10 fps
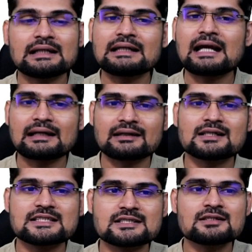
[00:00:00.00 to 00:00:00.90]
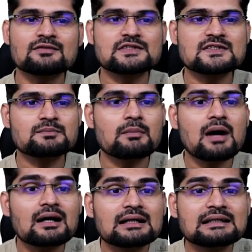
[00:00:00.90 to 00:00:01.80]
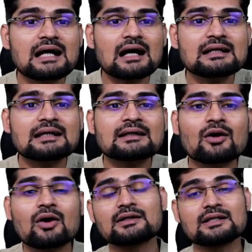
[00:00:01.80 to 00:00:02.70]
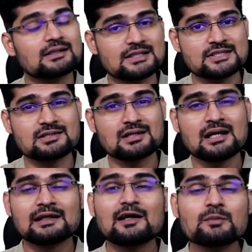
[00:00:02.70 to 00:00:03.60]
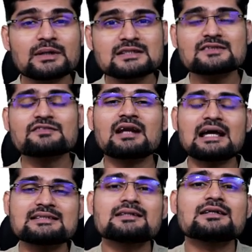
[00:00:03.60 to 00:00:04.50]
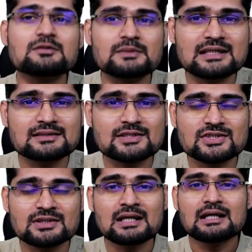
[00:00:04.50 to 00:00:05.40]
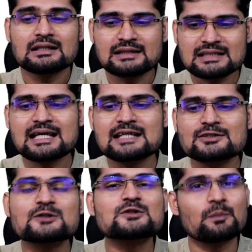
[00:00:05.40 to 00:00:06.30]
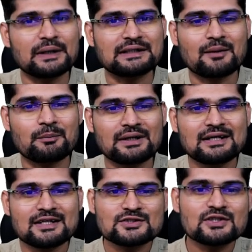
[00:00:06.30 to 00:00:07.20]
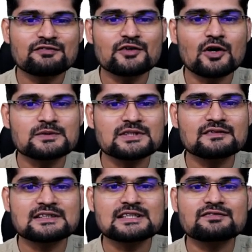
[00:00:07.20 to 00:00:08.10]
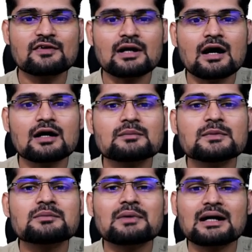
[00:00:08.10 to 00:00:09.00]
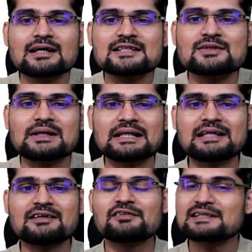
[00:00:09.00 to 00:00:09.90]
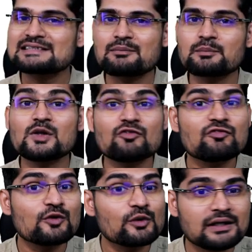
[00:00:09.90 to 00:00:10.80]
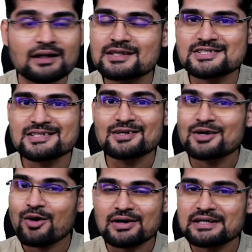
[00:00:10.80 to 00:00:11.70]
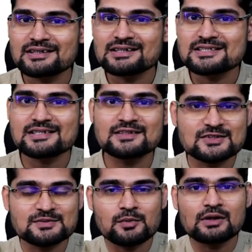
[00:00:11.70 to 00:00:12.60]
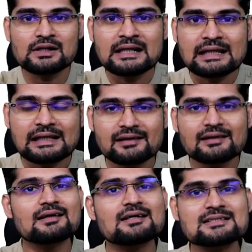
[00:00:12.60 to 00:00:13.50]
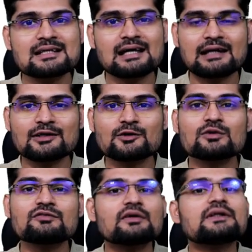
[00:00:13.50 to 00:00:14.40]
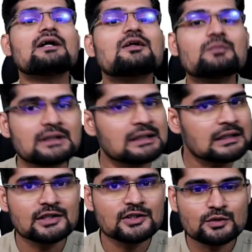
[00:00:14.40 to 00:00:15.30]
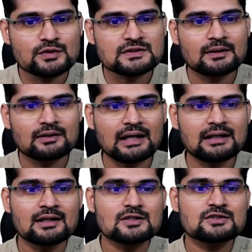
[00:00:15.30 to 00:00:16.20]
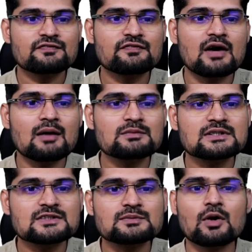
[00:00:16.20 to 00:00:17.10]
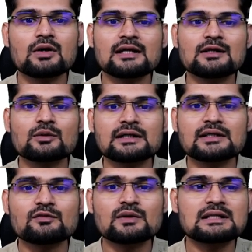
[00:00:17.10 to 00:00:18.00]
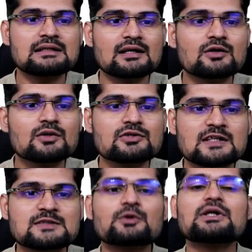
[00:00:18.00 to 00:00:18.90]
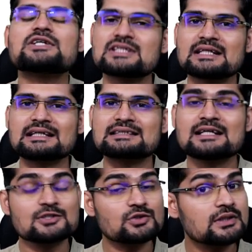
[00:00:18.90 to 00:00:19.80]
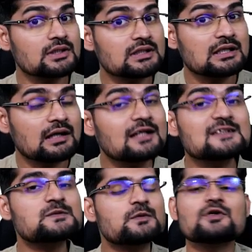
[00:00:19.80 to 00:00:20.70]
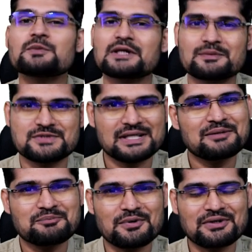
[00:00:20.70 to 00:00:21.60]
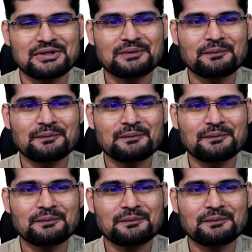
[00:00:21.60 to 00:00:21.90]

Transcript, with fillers: in agriculture, which is market gardening and horticulture. Now, because of rising urbanization, this has also picked up. So if you observe, this is for urban markets only. For example, floriculture, horticulture in small areas and grown for the urban use, right? So farms are small and located where there are good transportation links. So here transport becomes really important.